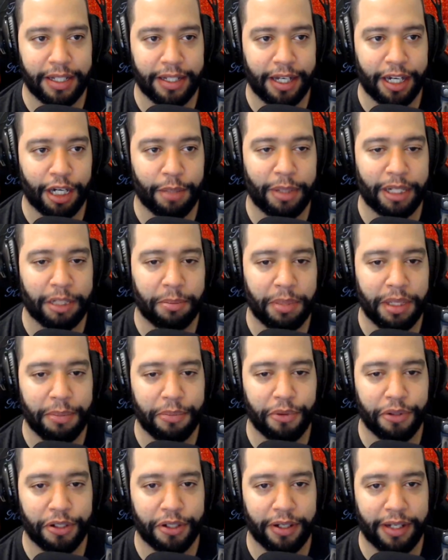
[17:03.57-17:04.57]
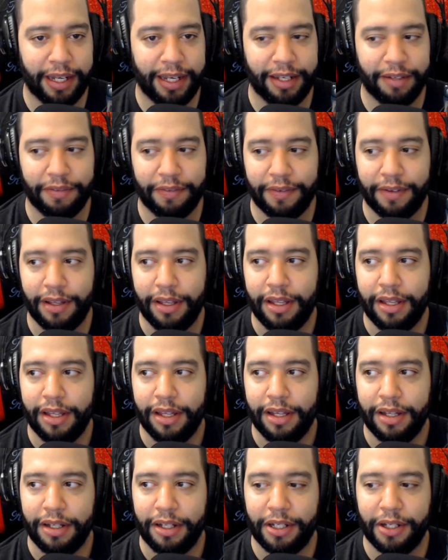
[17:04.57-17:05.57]
care about the people in your life.
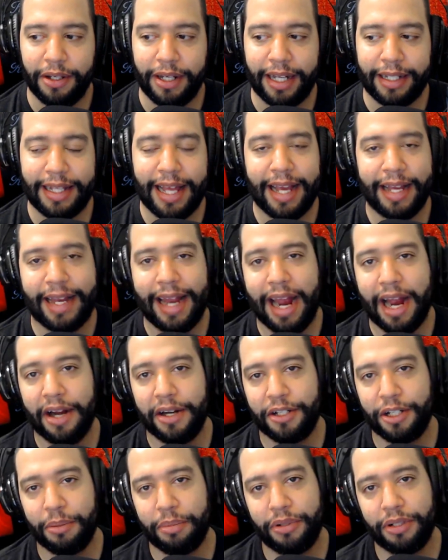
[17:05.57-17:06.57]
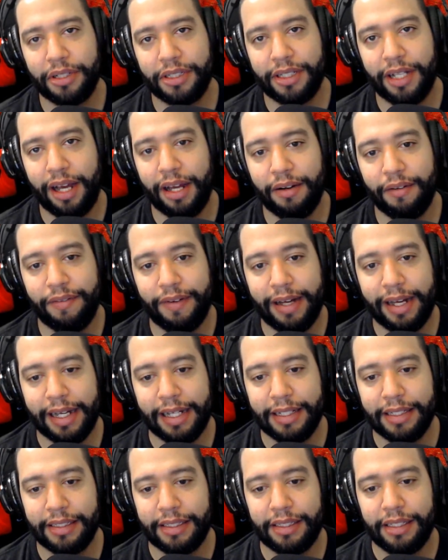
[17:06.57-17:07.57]
You know, like that character
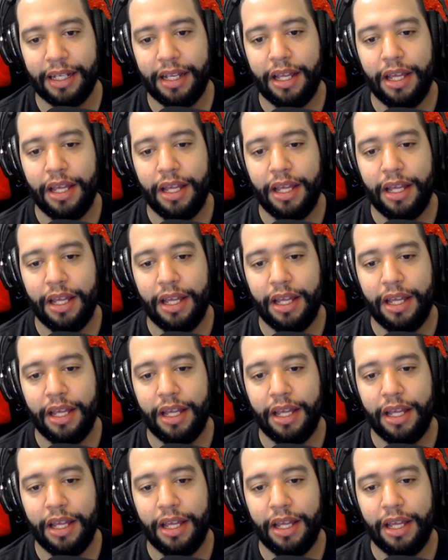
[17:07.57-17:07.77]
personifies